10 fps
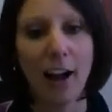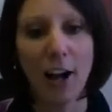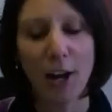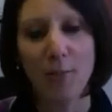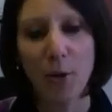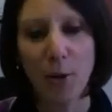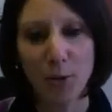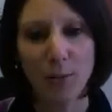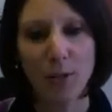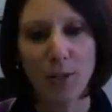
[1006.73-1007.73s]
Um, those
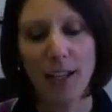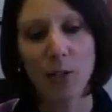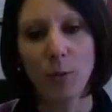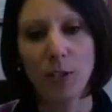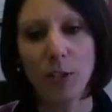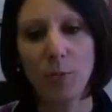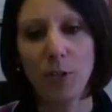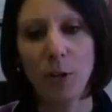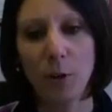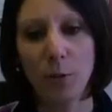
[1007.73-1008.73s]
types of things. We, we
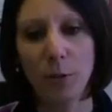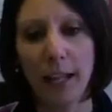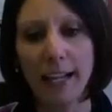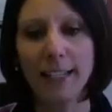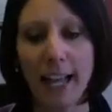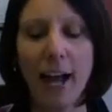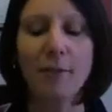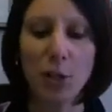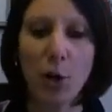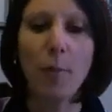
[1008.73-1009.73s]
don't like to have
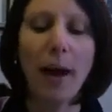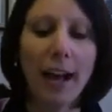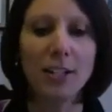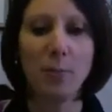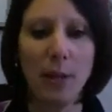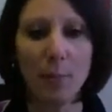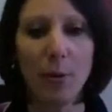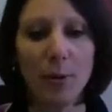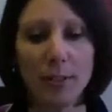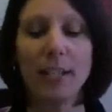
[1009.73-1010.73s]
to go back to
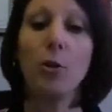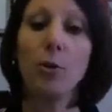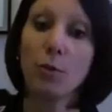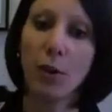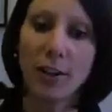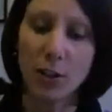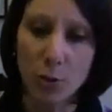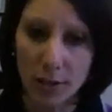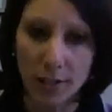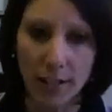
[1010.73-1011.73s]
people and say, oh, you forgot to
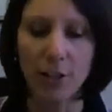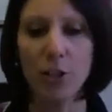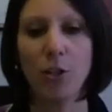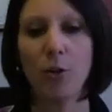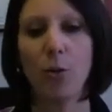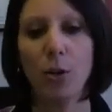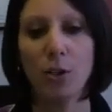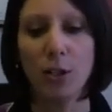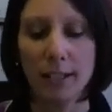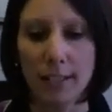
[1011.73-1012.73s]
do this section, or you
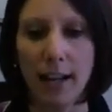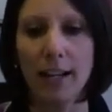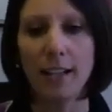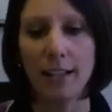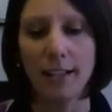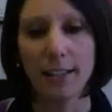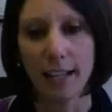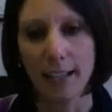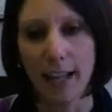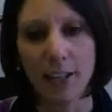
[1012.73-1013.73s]
didn't sign it, and things
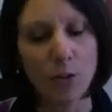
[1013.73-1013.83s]
like that.